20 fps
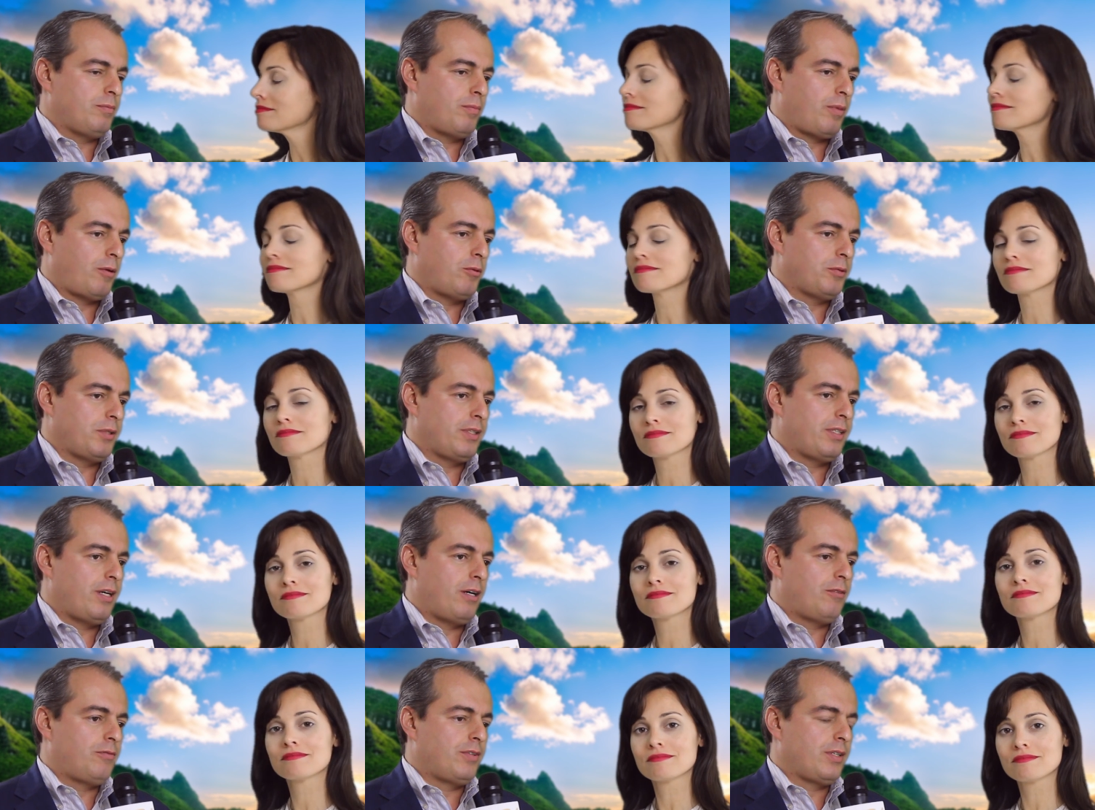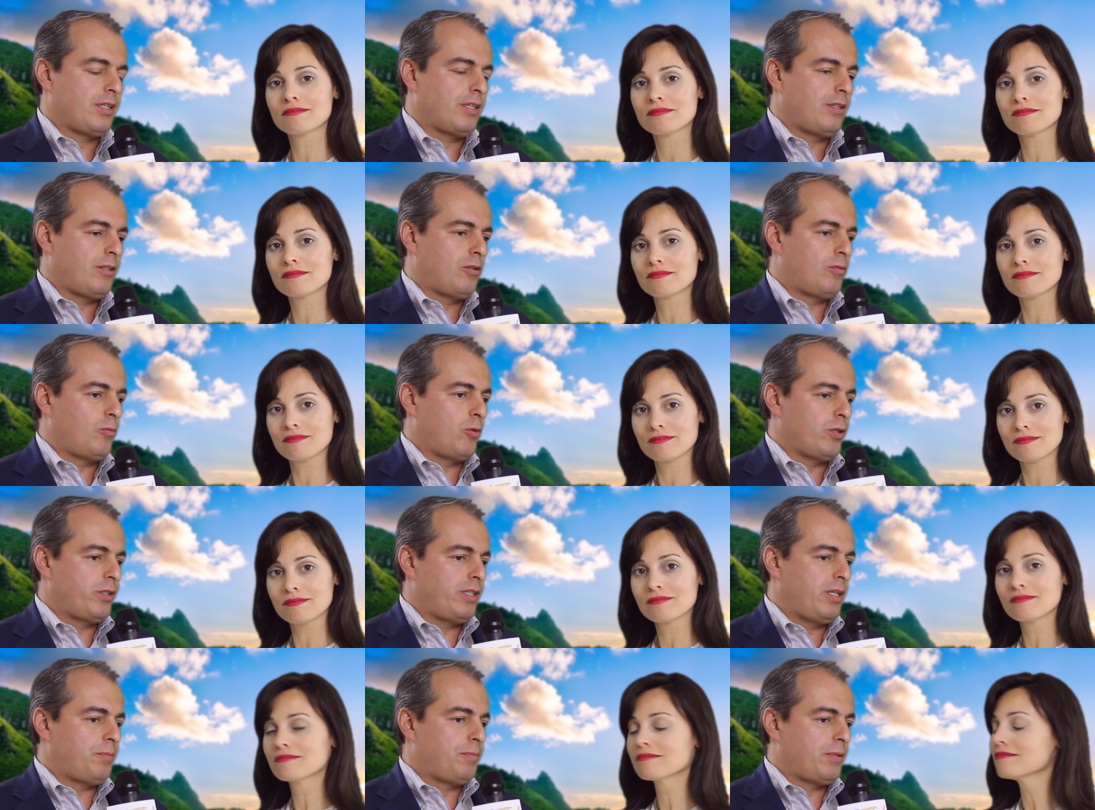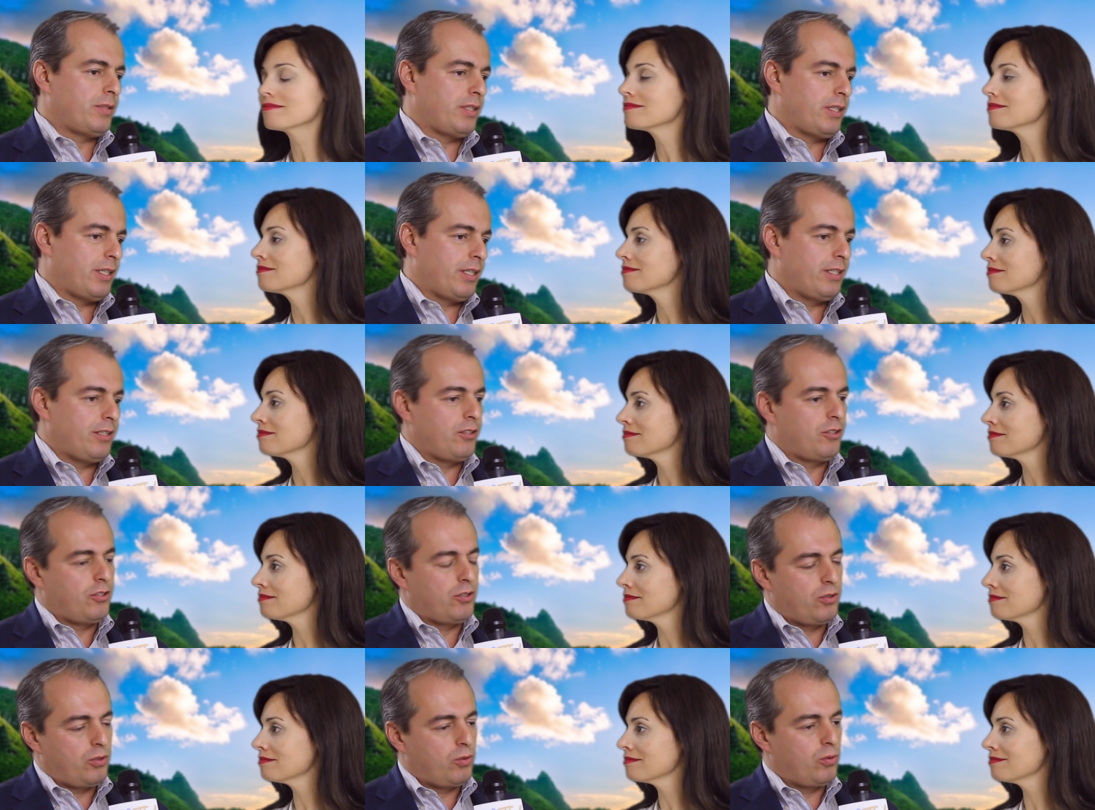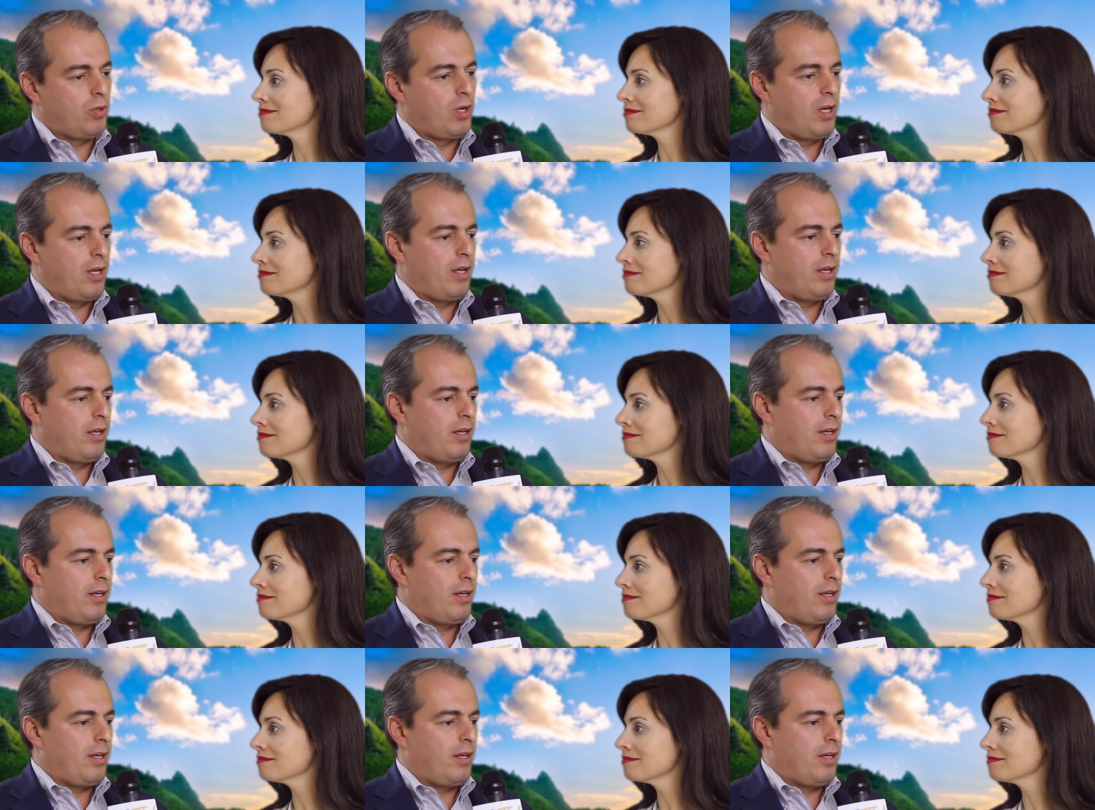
Speaker 1: probably delving a little more deeply into